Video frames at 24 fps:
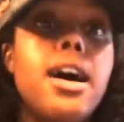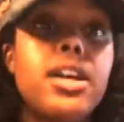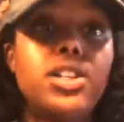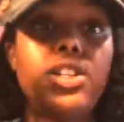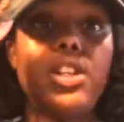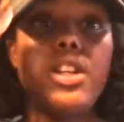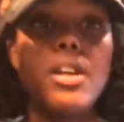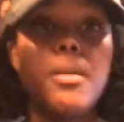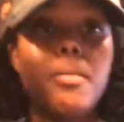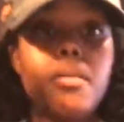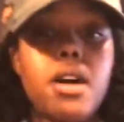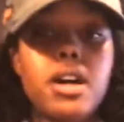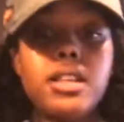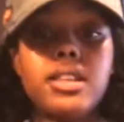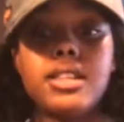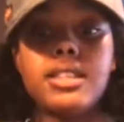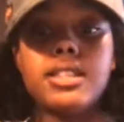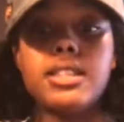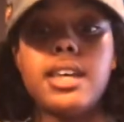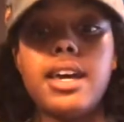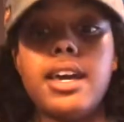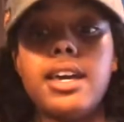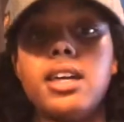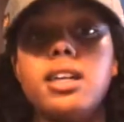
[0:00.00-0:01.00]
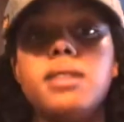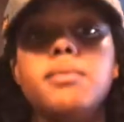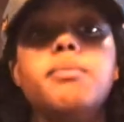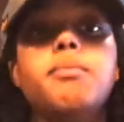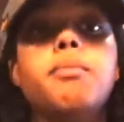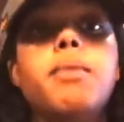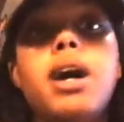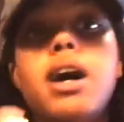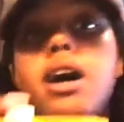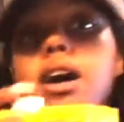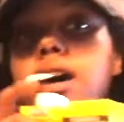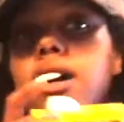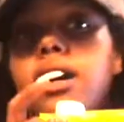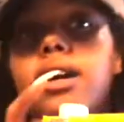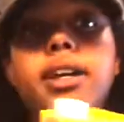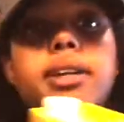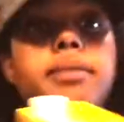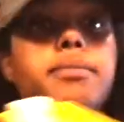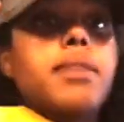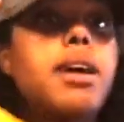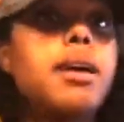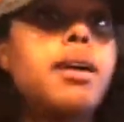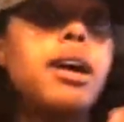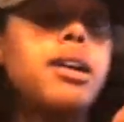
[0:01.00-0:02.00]
Chicken broth is like
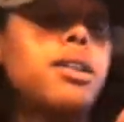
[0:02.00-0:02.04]
my